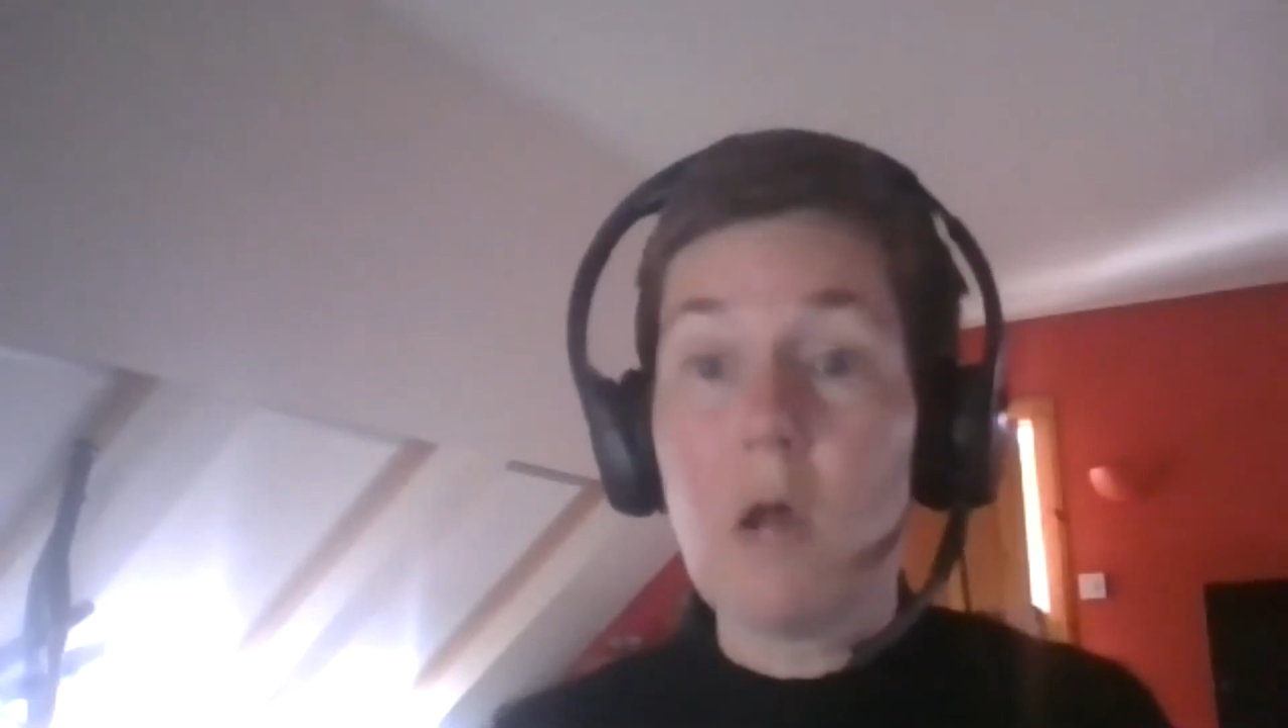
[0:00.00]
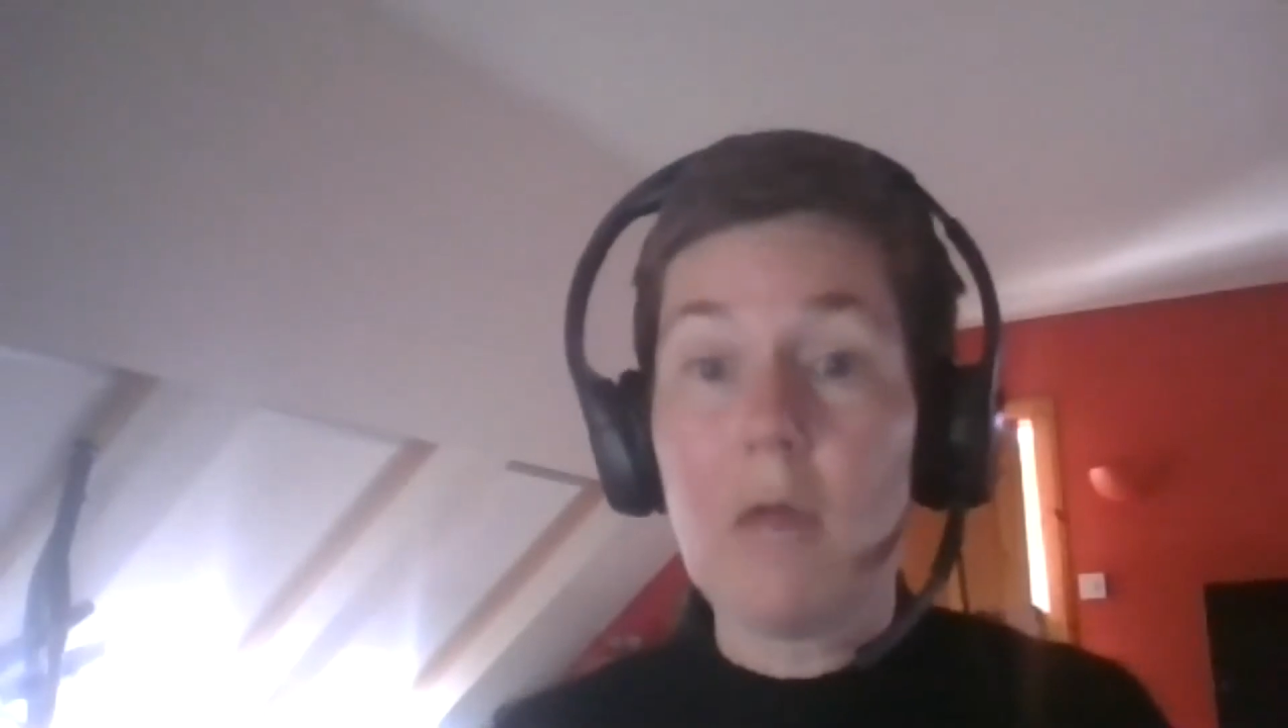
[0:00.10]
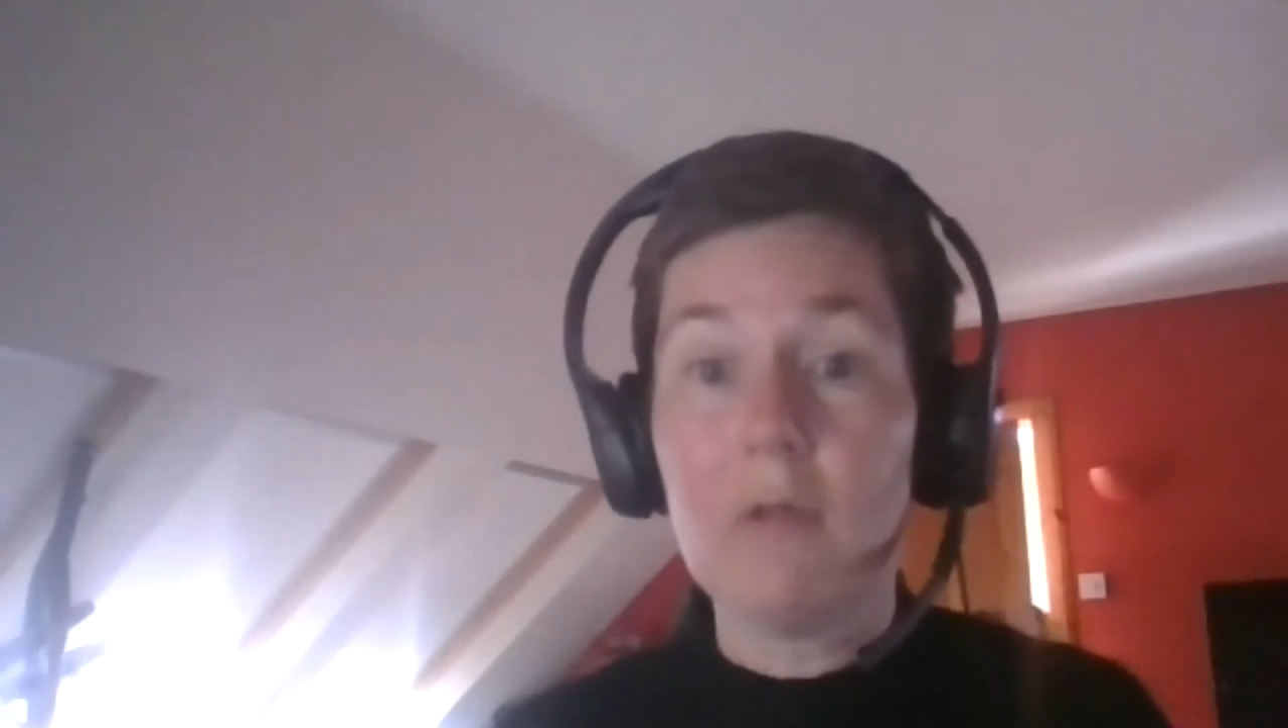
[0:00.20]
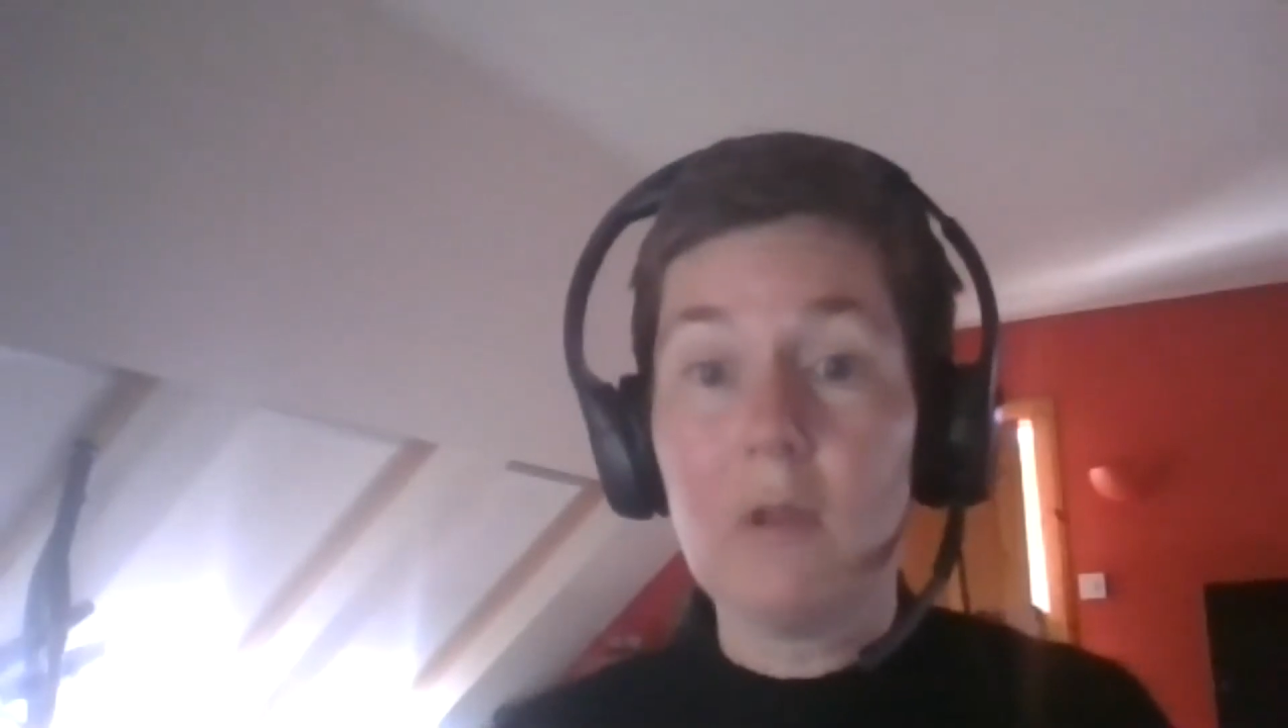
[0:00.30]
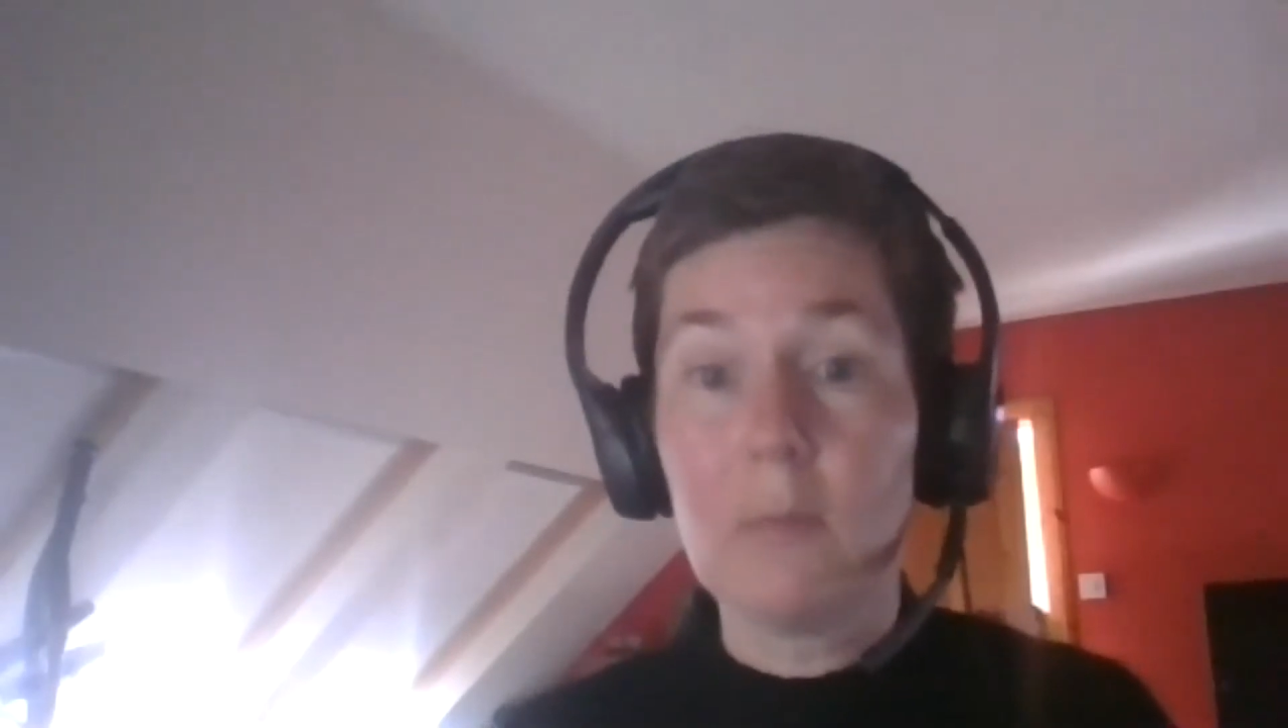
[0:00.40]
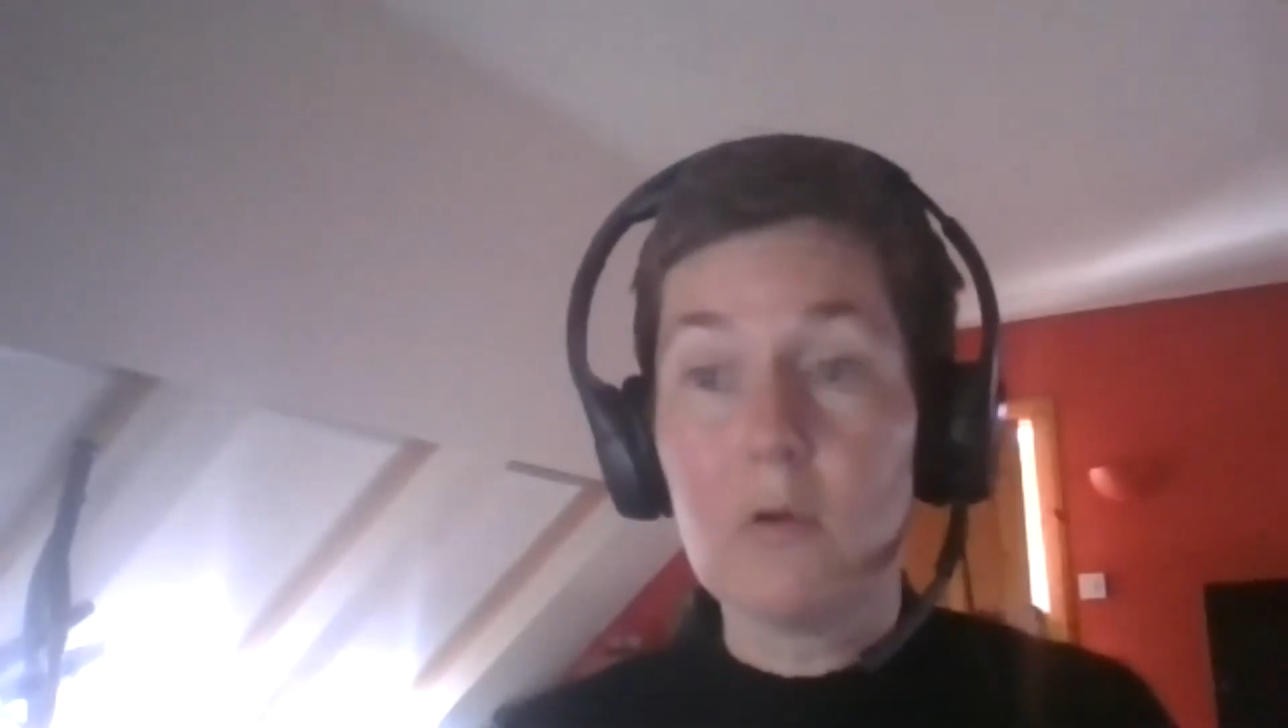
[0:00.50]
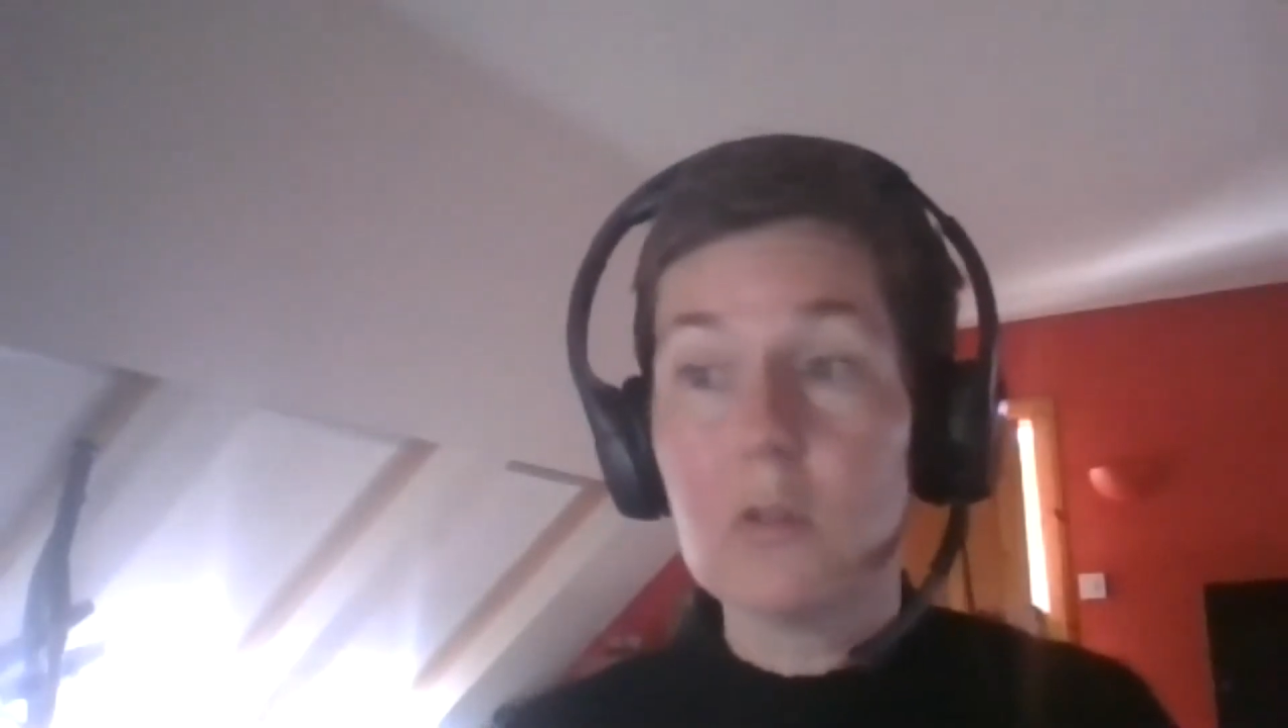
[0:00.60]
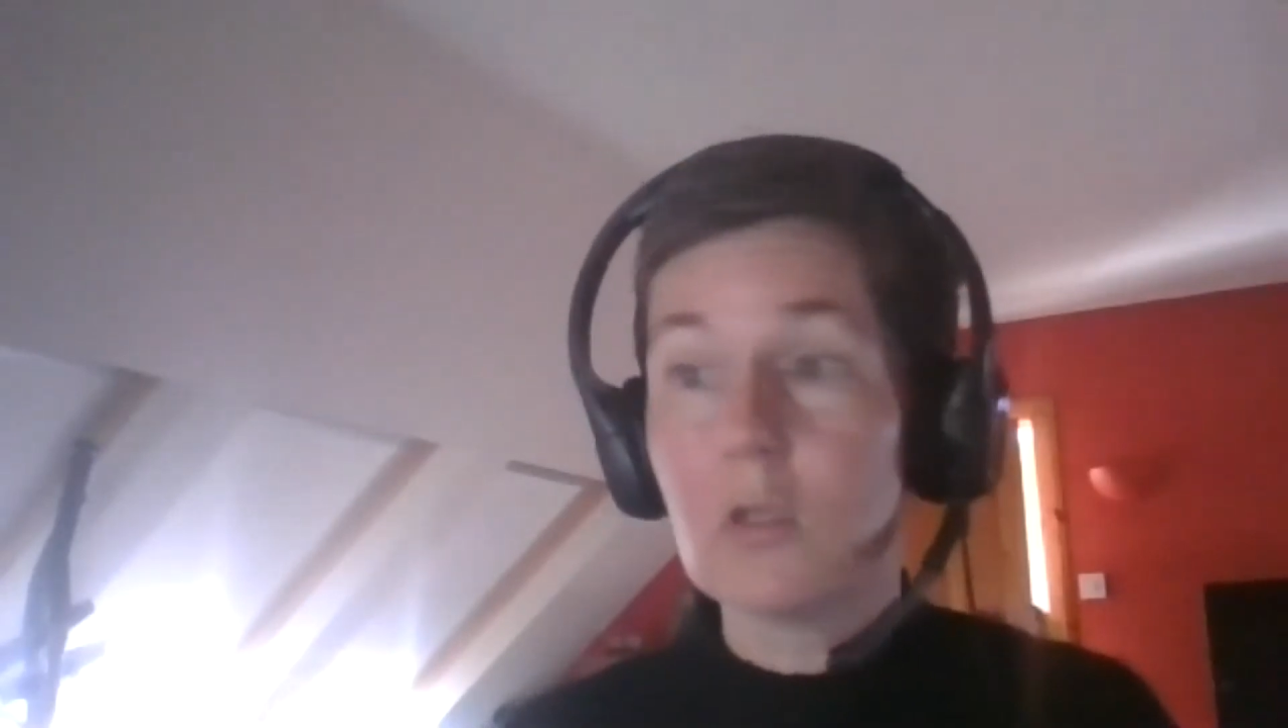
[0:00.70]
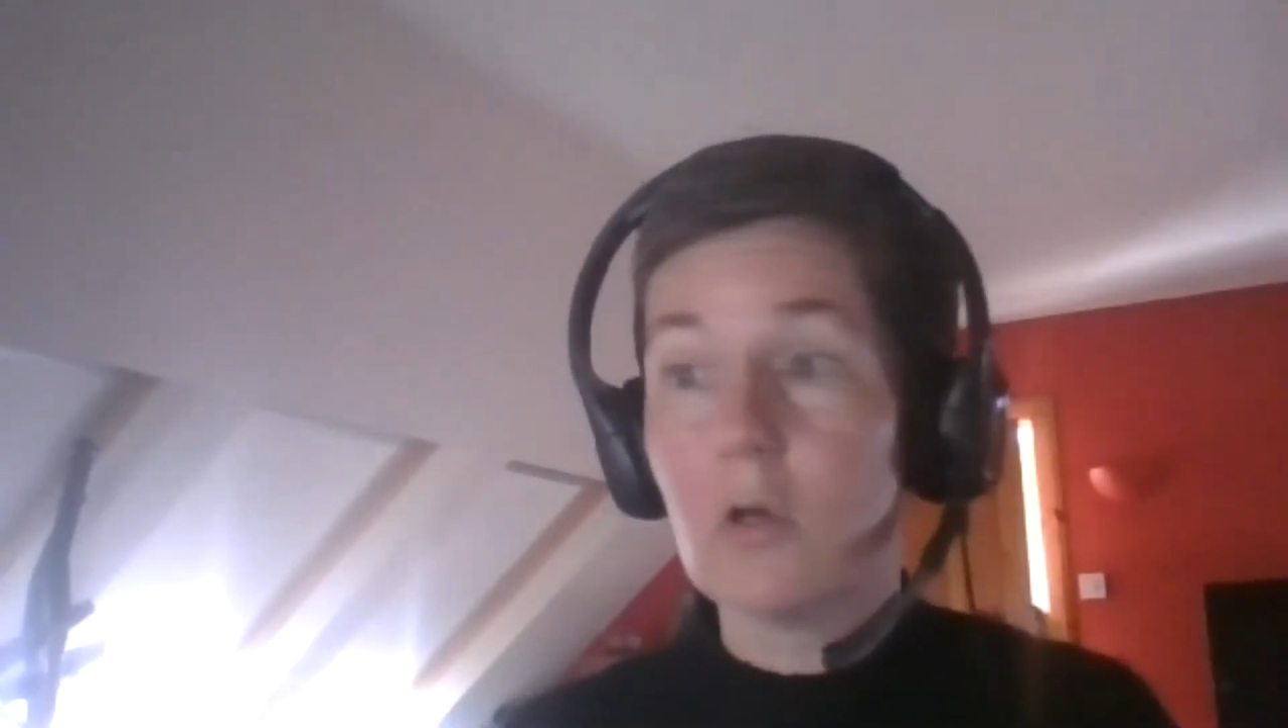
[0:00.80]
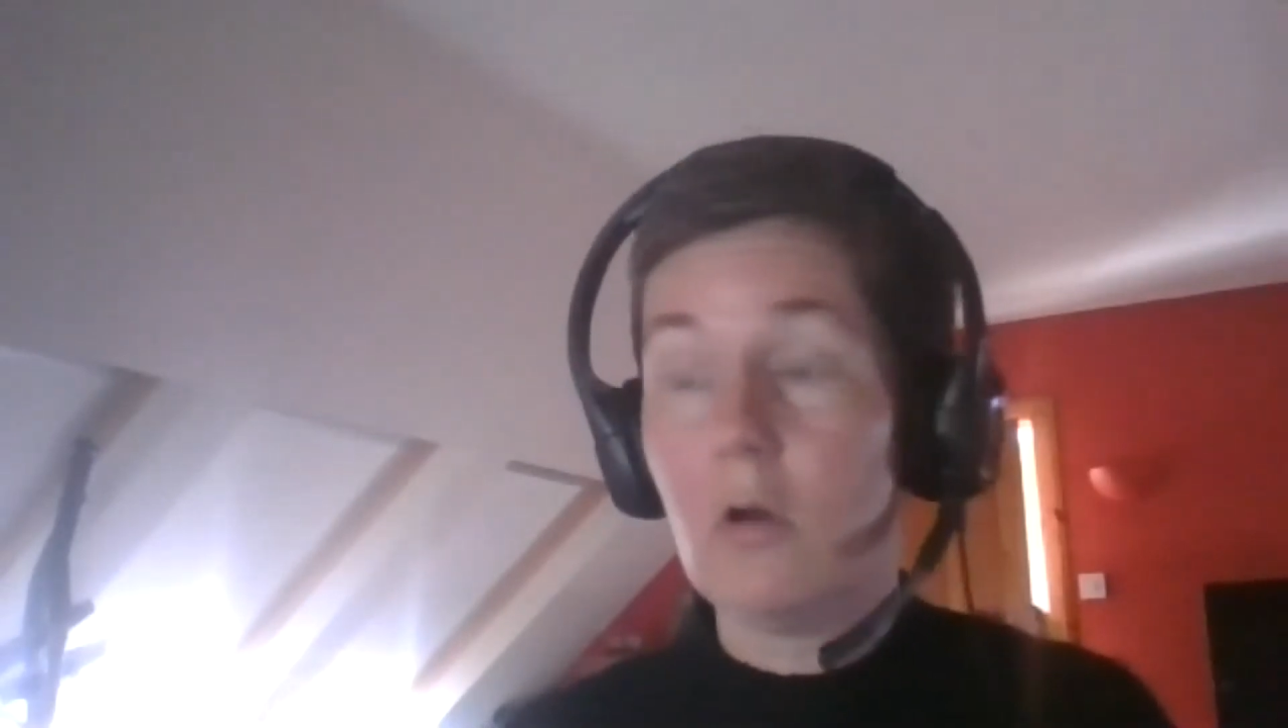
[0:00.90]
having your
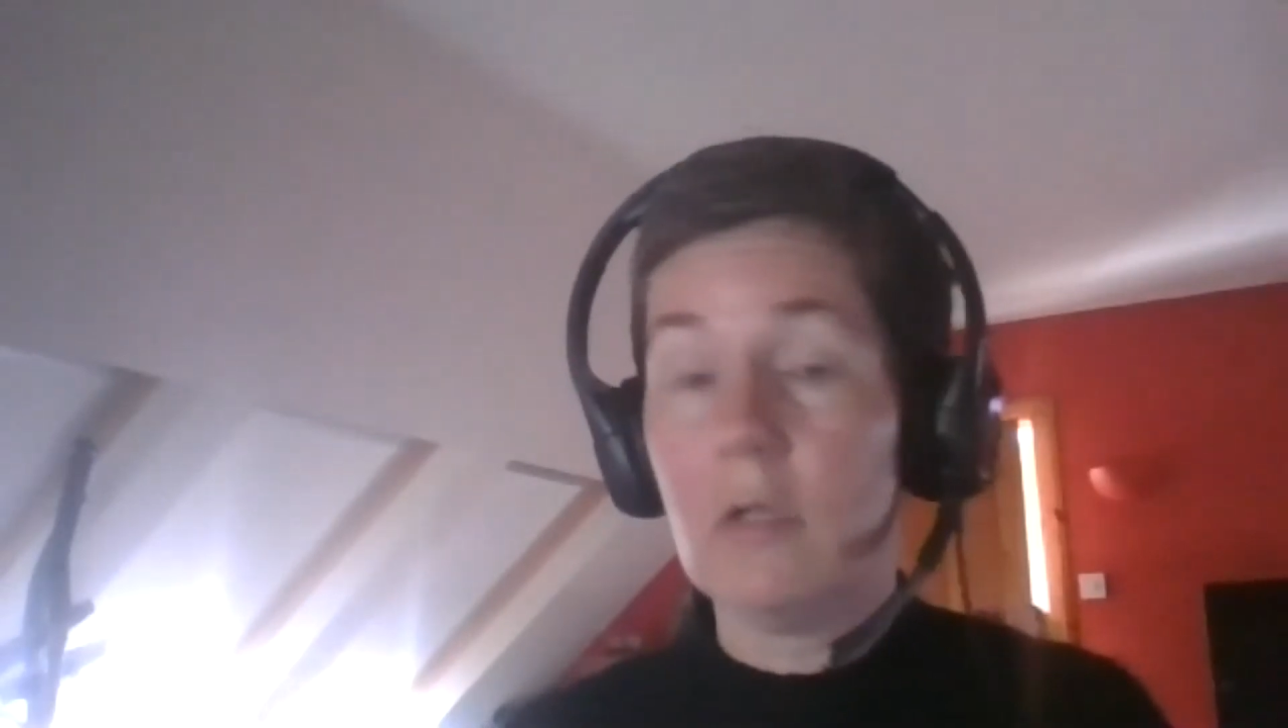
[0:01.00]
protocol.